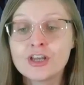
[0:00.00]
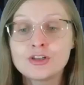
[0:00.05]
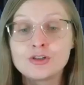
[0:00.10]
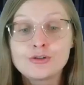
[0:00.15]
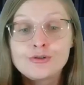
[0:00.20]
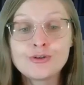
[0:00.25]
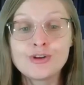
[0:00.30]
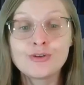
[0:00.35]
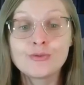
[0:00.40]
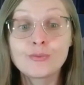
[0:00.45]

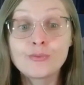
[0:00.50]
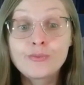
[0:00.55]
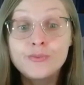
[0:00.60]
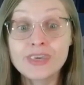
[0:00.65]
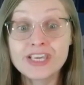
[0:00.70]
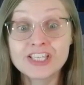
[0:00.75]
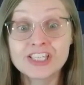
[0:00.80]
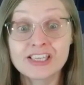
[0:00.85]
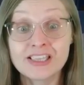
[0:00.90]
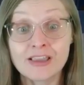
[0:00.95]
to
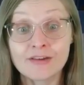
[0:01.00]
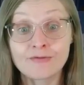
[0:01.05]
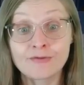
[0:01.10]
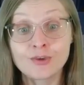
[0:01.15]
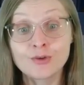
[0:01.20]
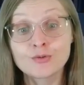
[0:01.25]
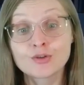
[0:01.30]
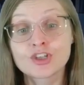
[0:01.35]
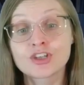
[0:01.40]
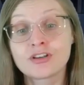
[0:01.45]
envision a
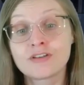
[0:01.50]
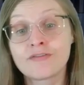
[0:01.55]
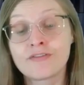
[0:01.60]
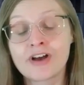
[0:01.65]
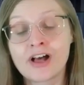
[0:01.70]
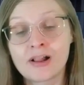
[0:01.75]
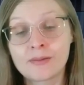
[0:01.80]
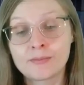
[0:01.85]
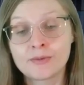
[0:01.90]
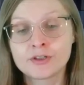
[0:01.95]
future
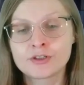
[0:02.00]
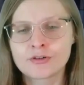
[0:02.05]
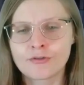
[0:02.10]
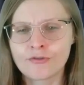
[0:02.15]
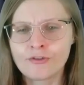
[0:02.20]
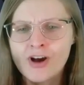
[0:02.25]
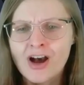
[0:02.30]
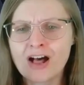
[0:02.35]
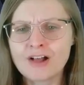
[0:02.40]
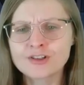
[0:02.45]
development
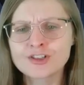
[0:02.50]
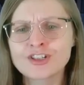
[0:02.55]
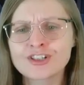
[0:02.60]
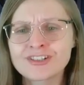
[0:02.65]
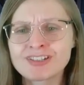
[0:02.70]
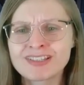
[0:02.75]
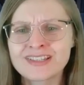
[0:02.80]
of cultures,